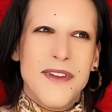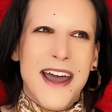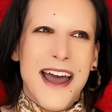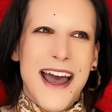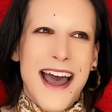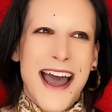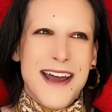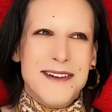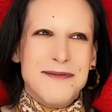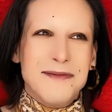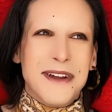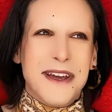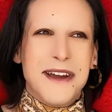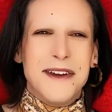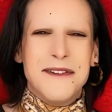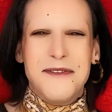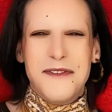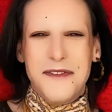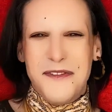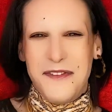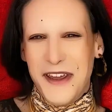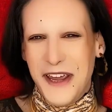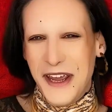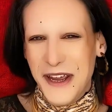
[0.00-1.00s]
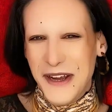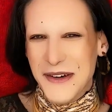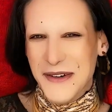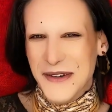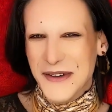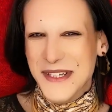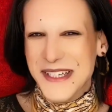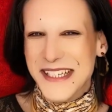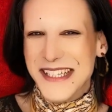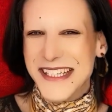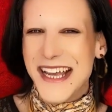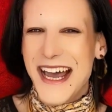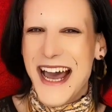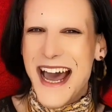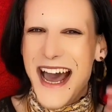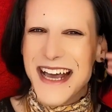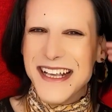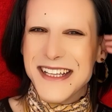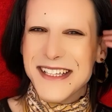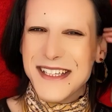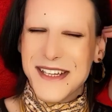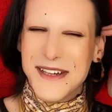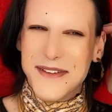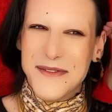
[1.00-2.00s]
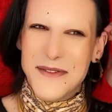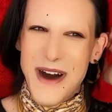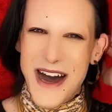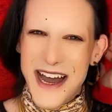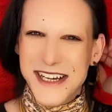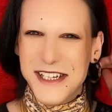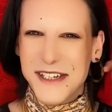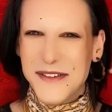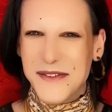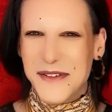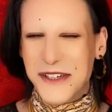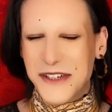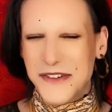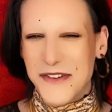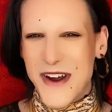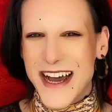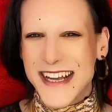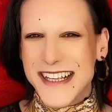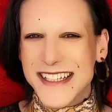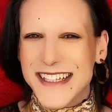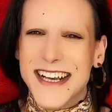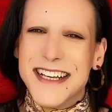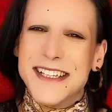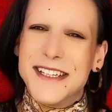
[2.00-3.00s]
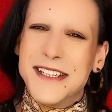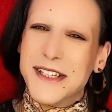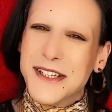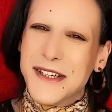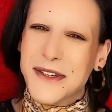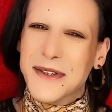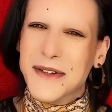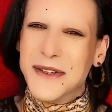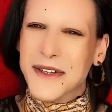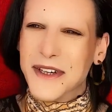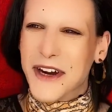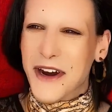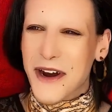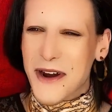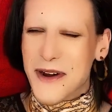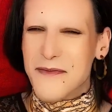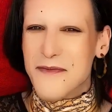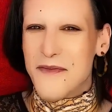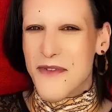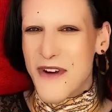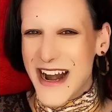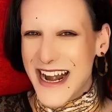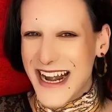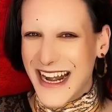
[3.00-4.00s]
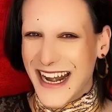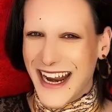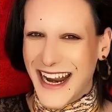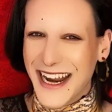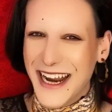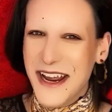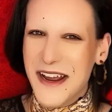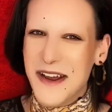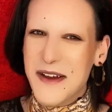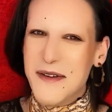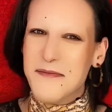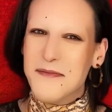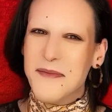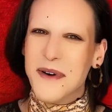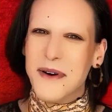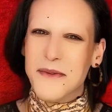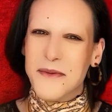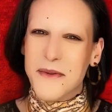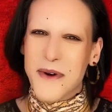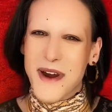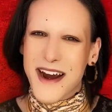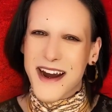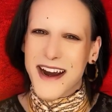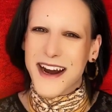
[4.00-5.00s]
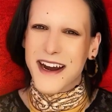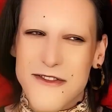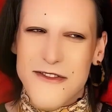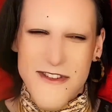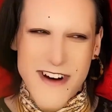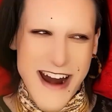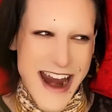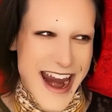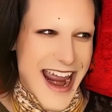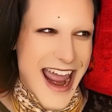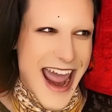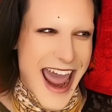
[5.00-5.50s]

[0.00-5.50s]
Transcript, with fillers: I am confused as to why she would dress as schoolgirl Britney but wear gray